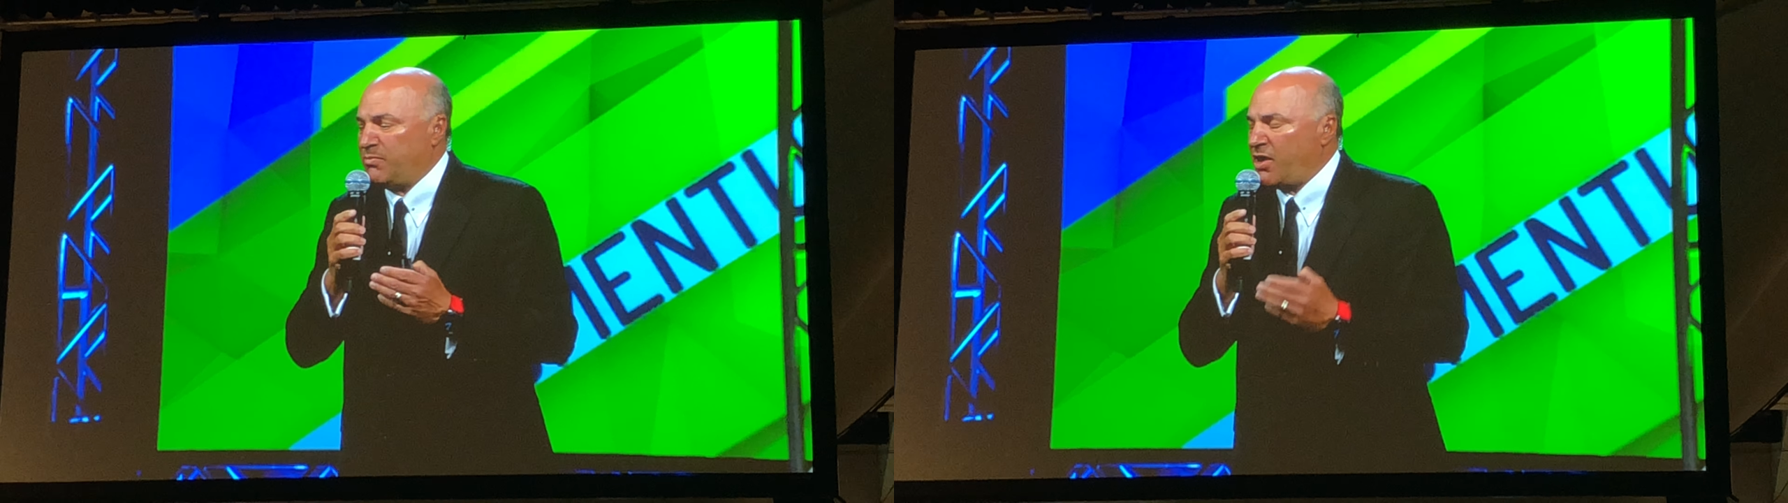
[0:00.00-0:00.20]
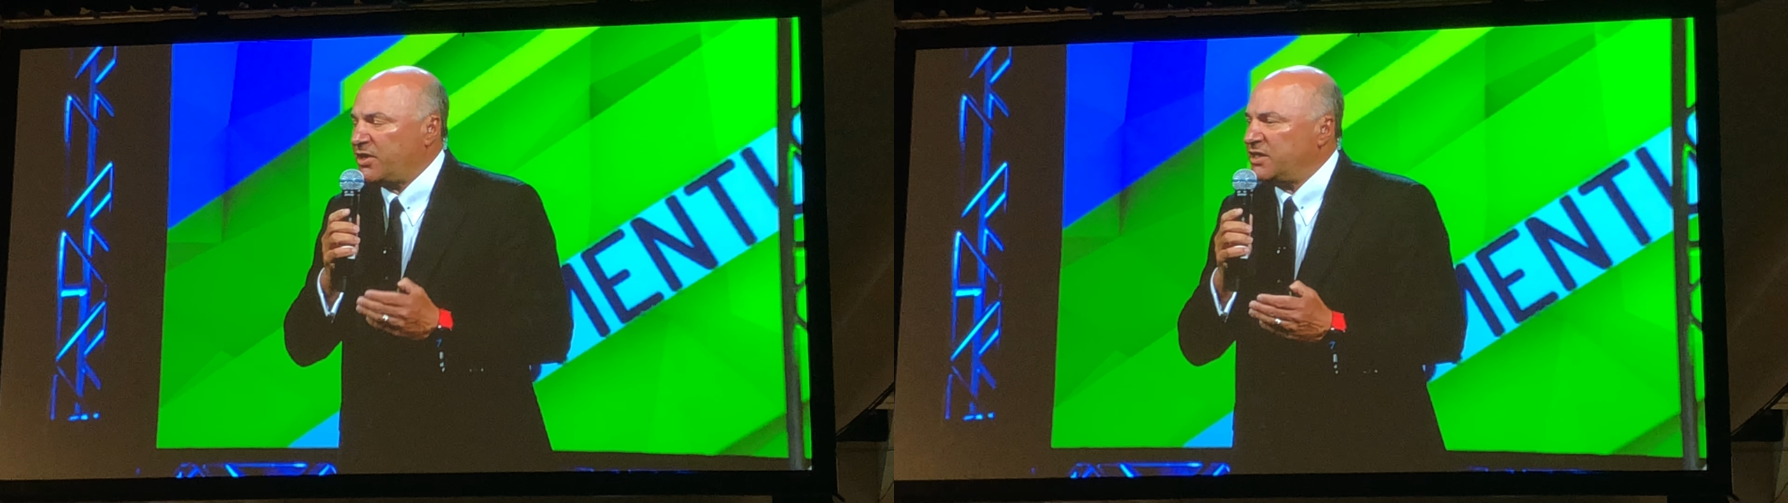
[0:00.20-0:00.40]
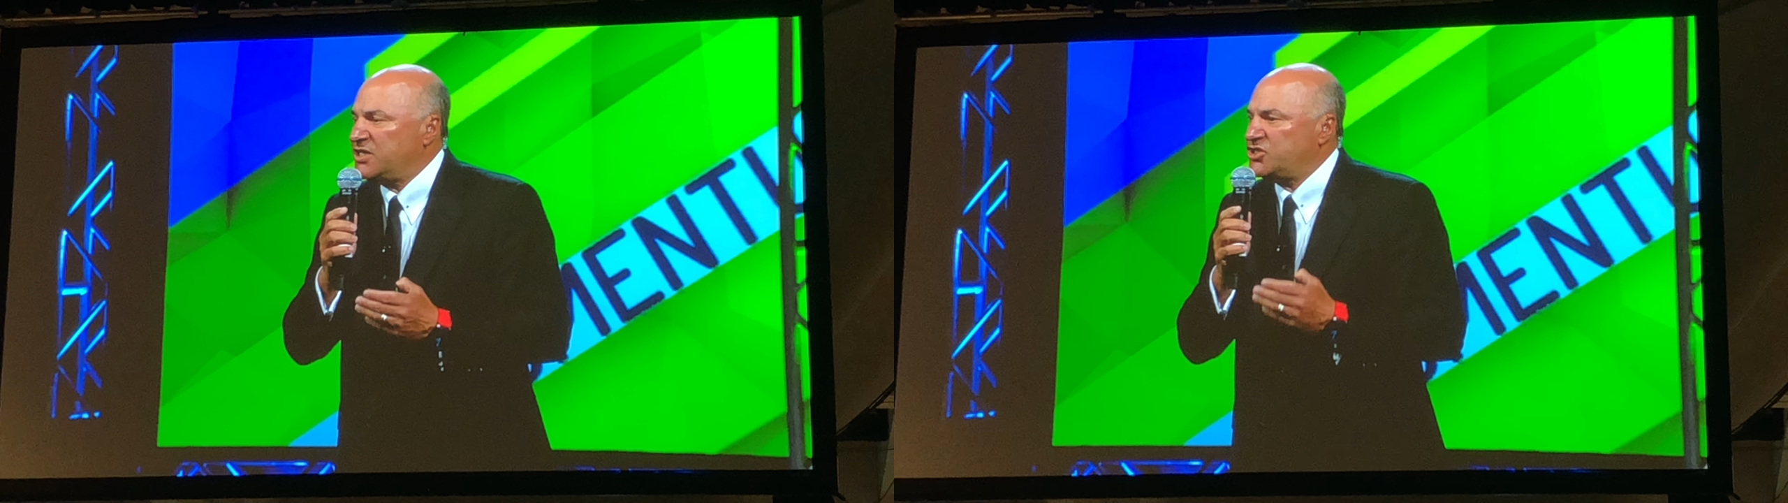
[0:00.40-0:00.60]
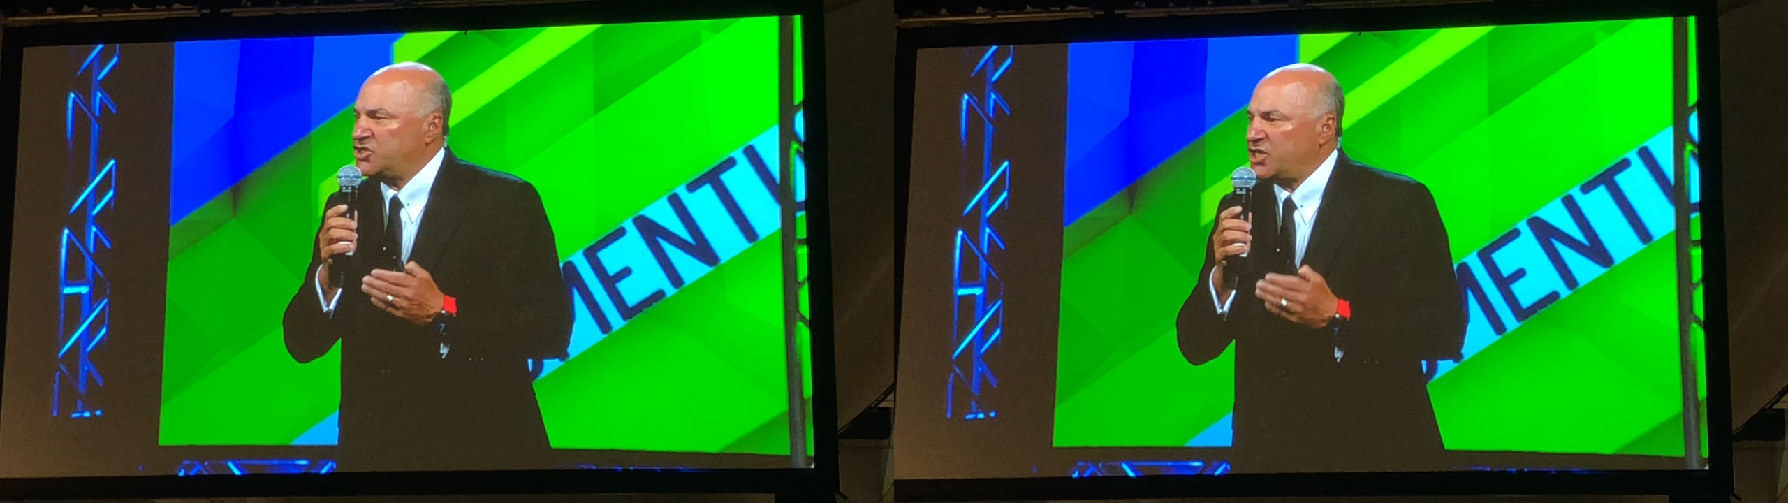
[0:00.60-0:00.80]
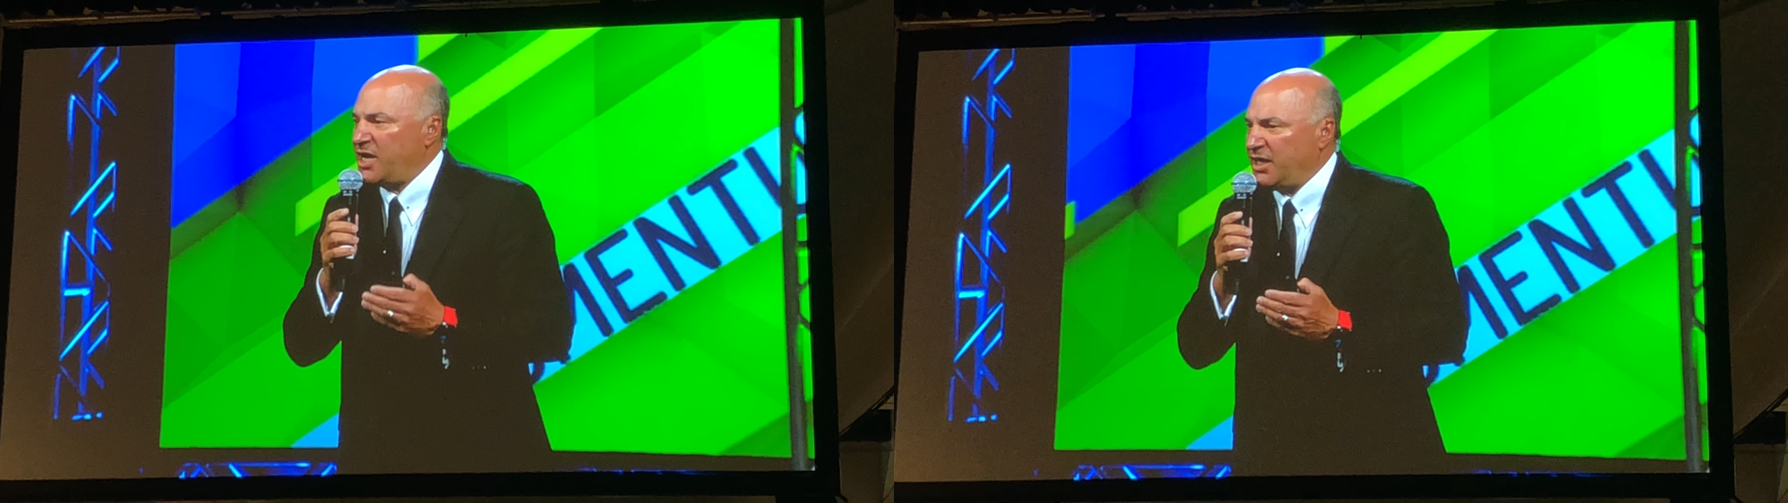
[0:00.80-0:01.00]
market has
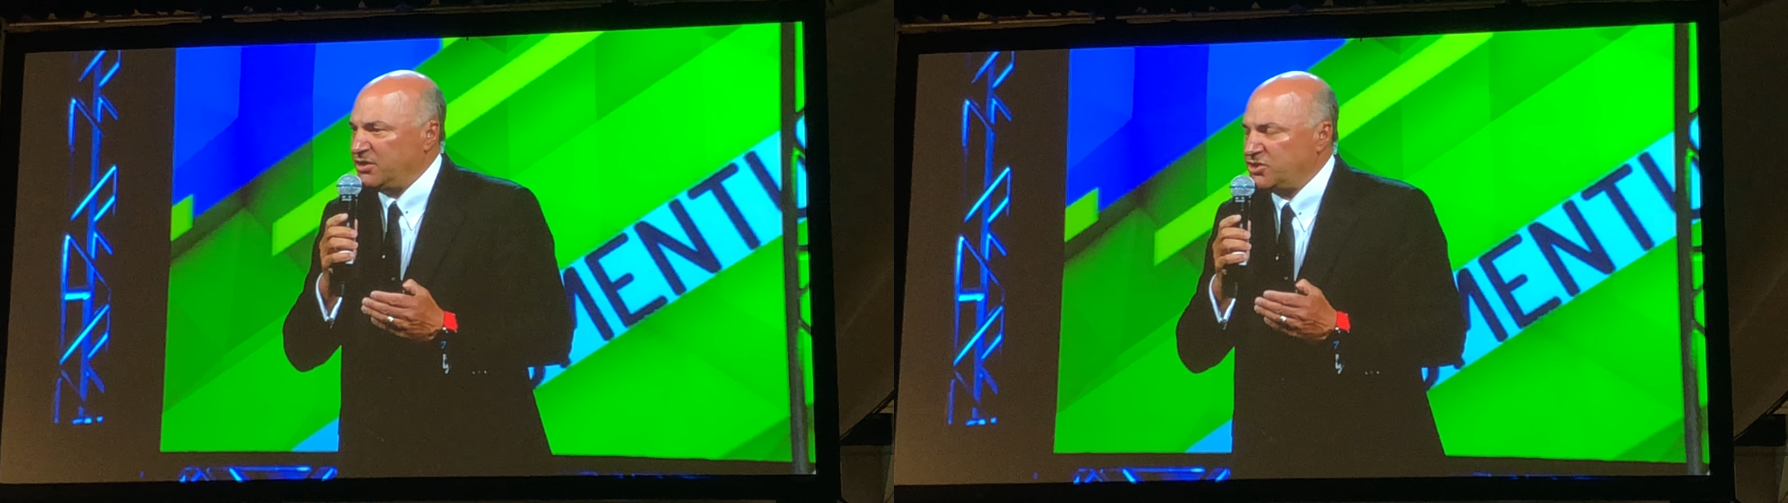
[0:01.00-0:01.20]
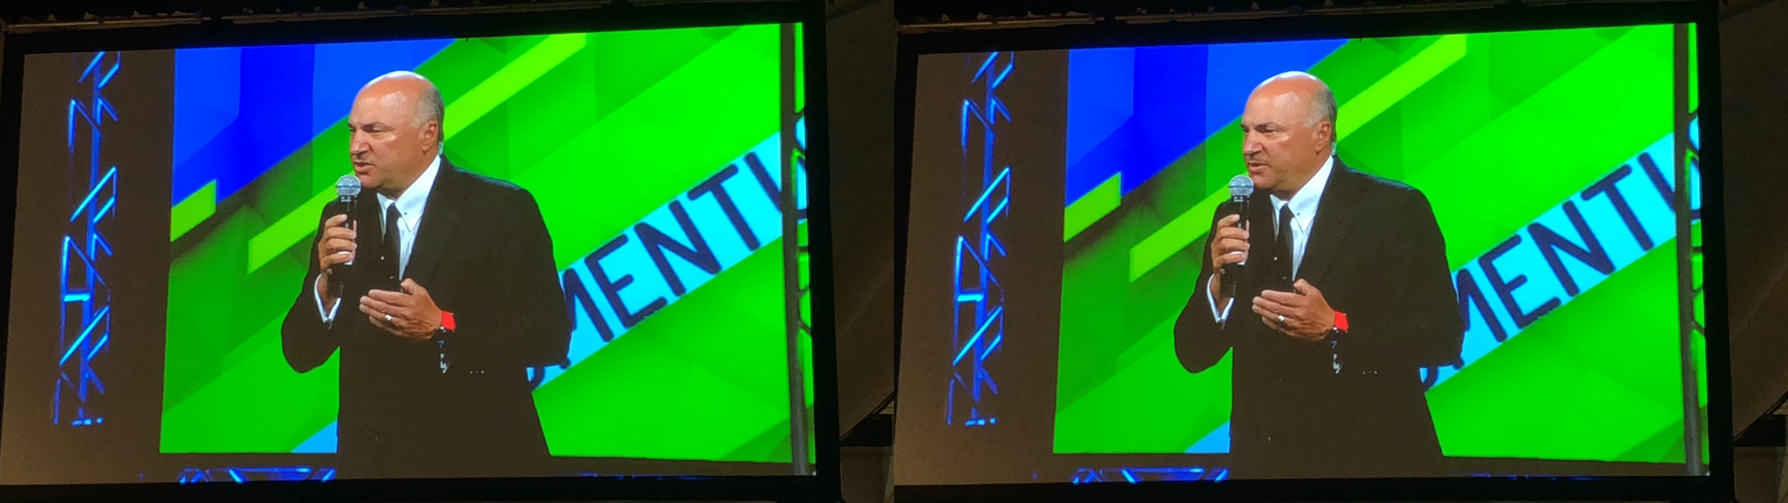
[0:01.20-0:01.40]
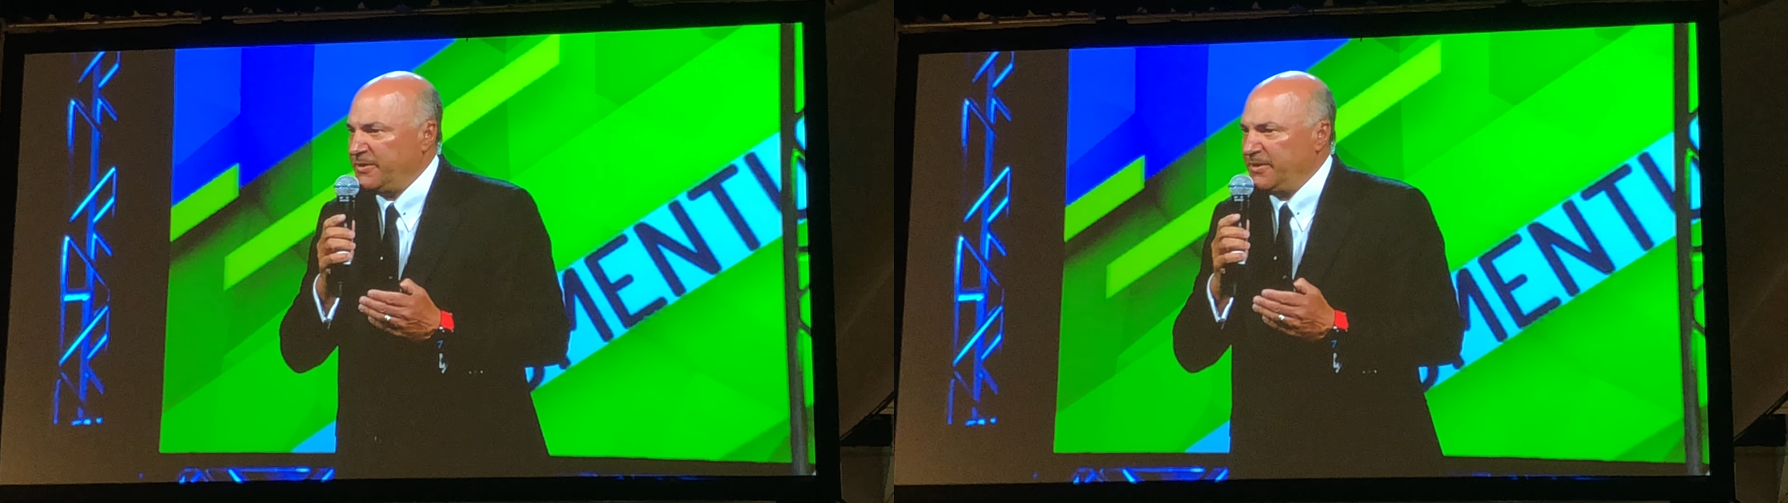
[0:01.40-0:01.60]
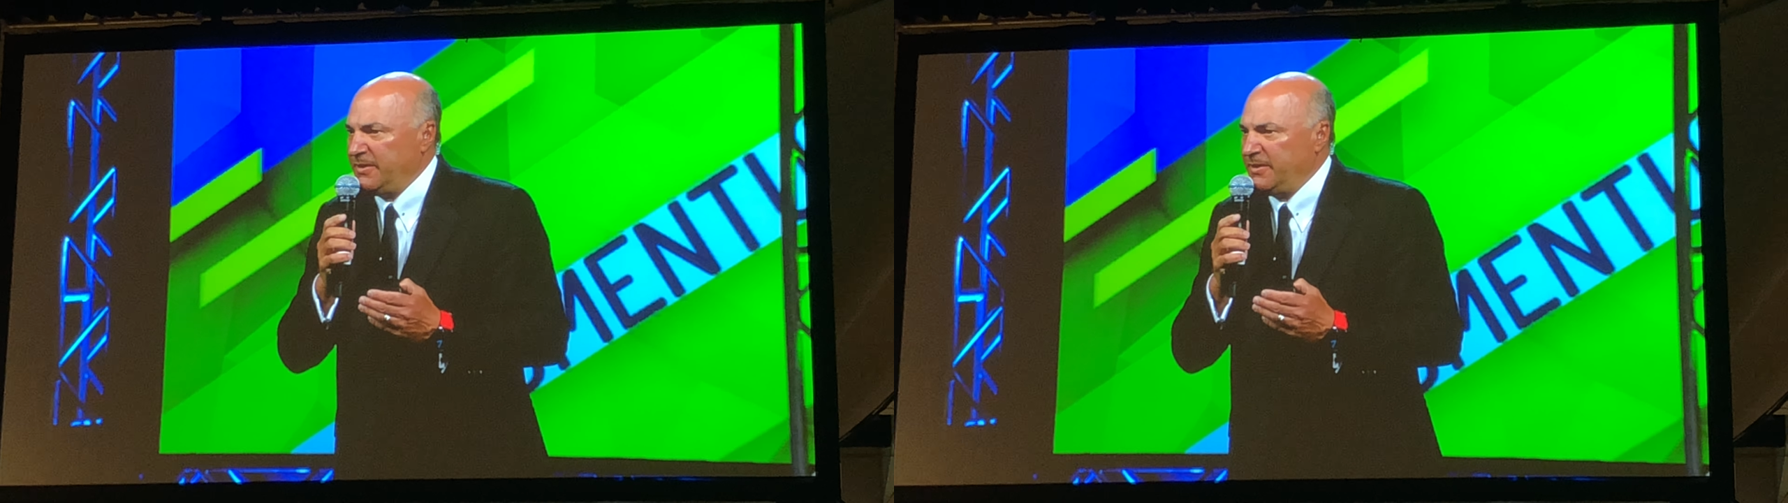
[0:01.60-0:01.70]
changed.